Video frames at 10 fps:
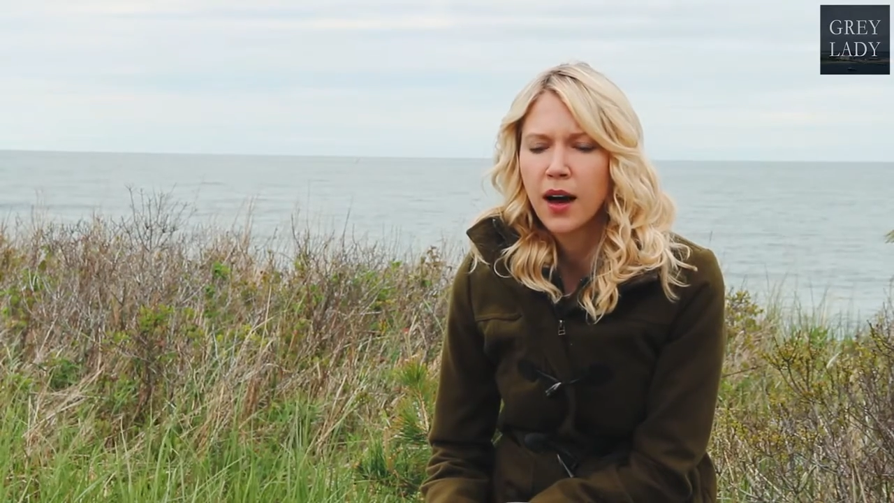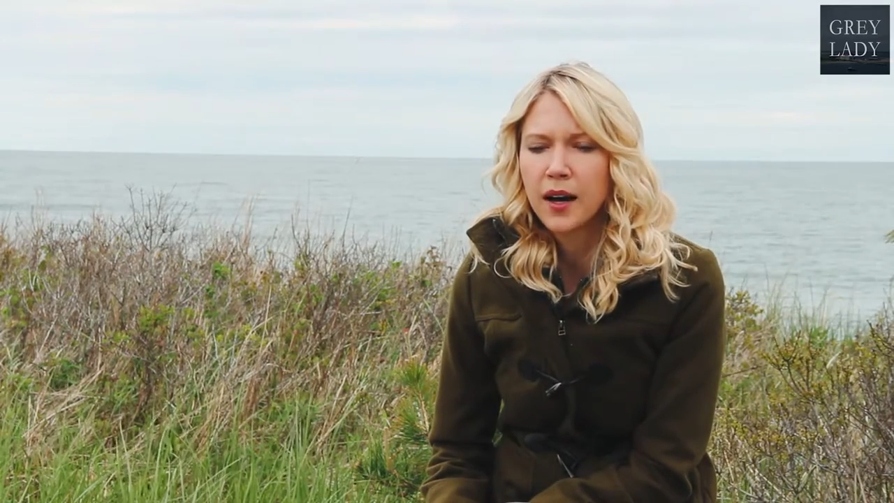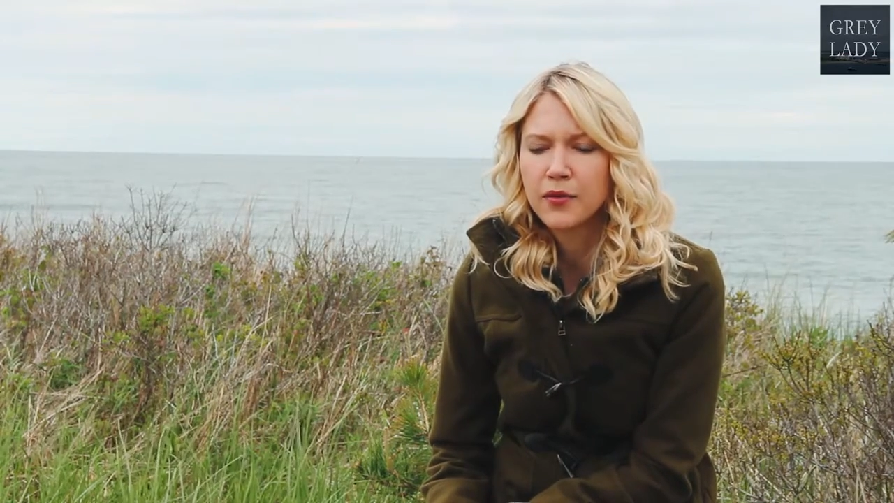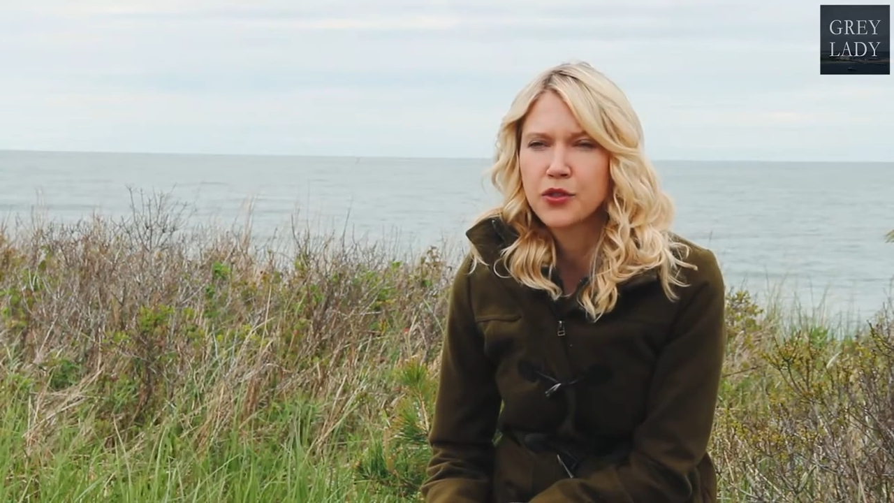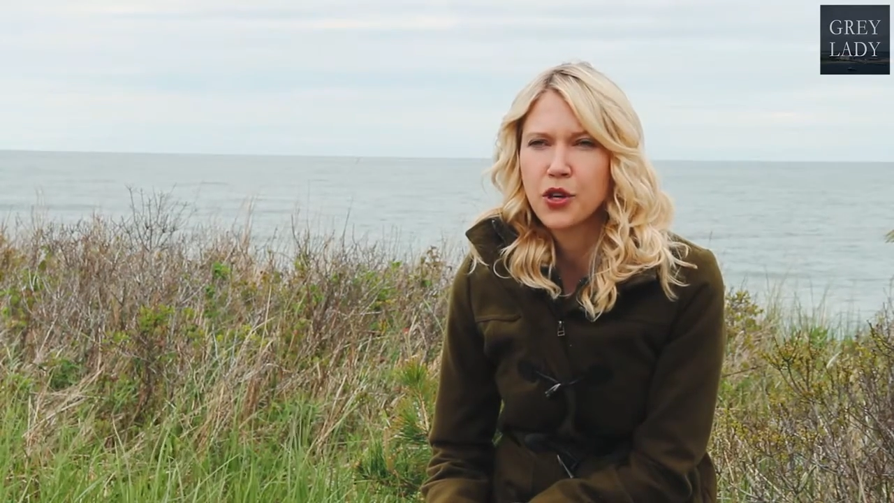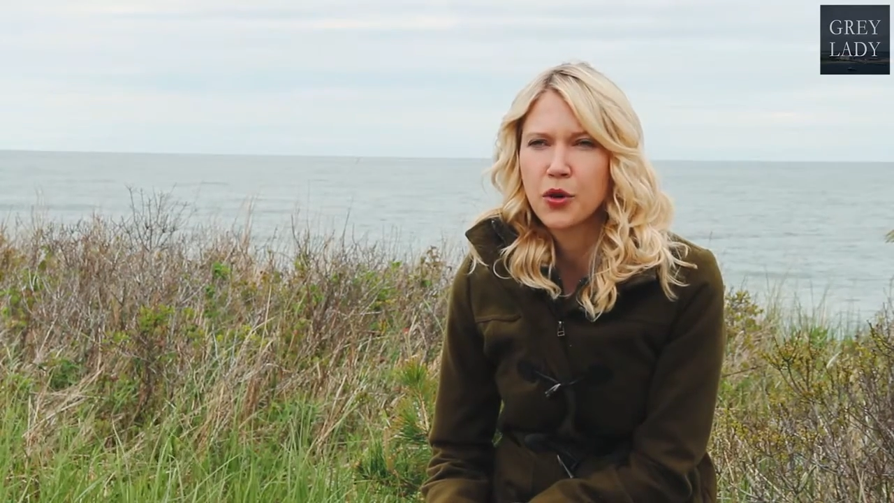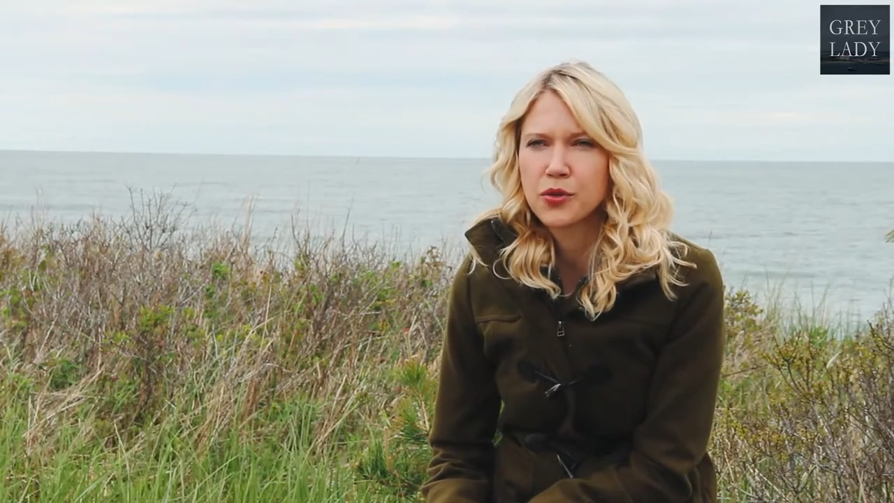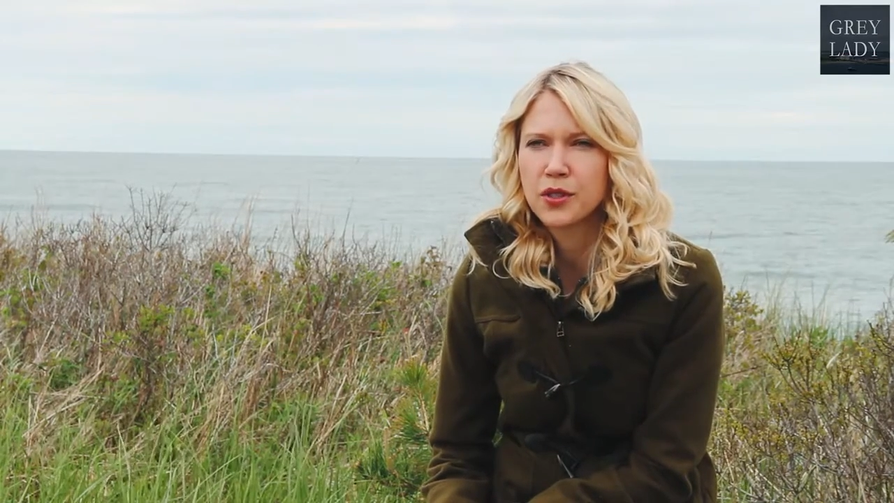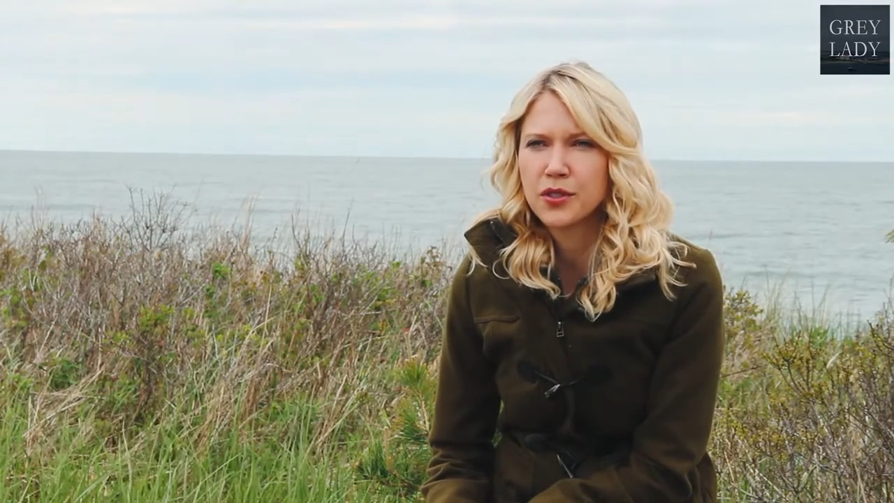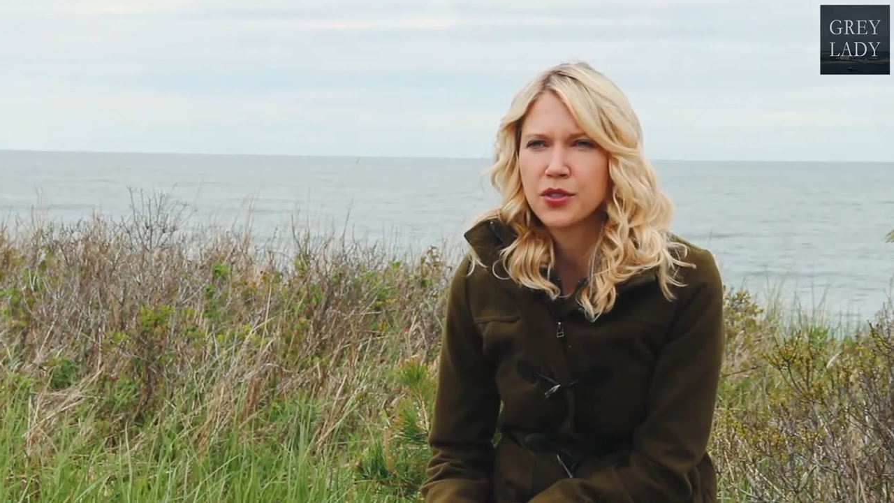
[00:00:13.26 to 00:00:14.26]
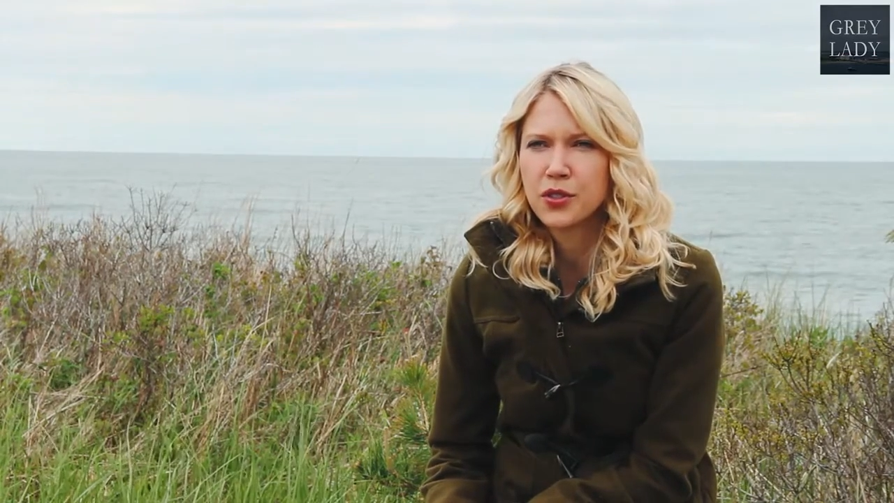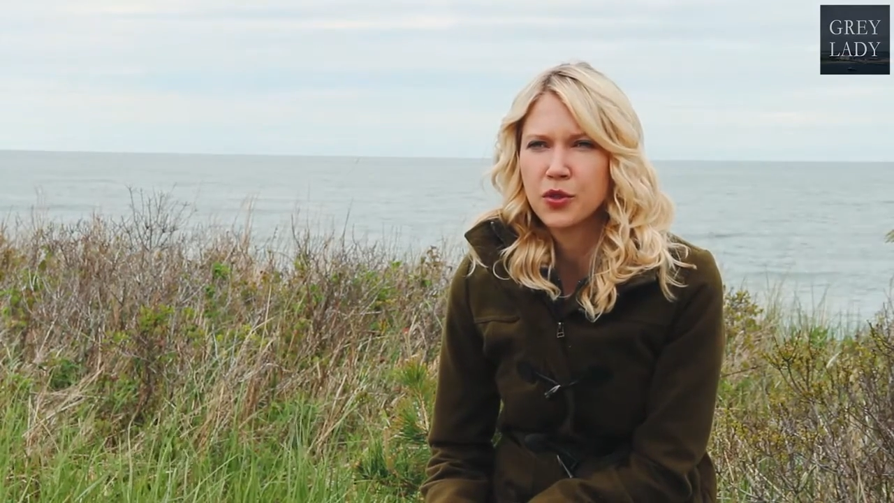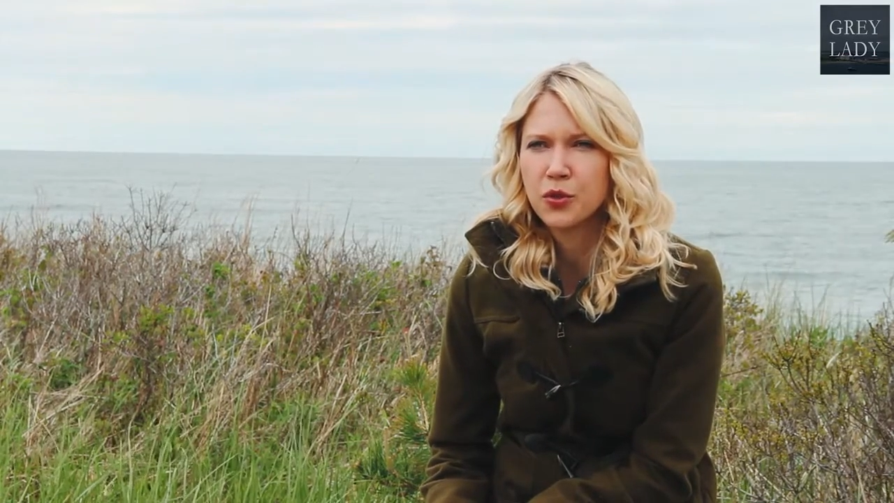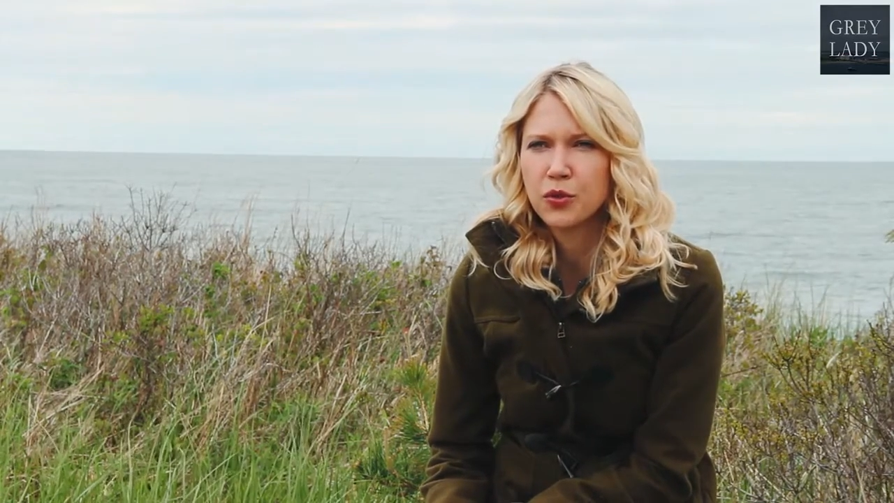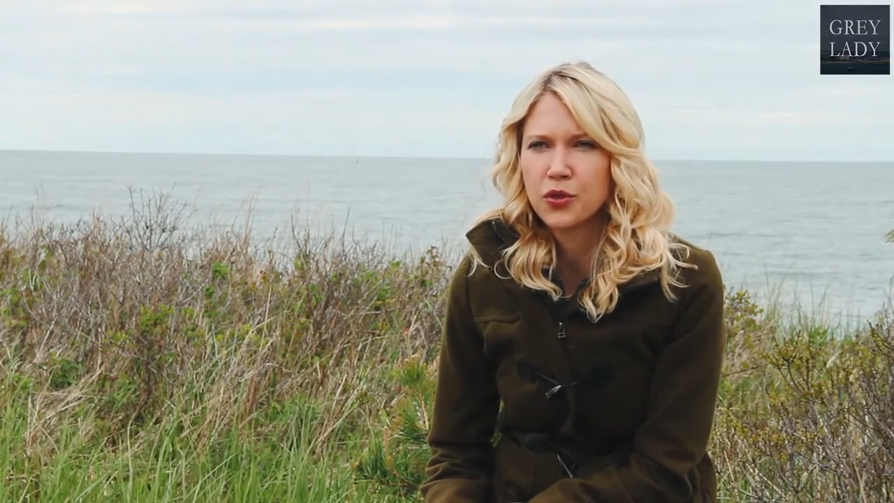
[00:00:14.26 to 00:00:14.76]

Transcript: I've chosen to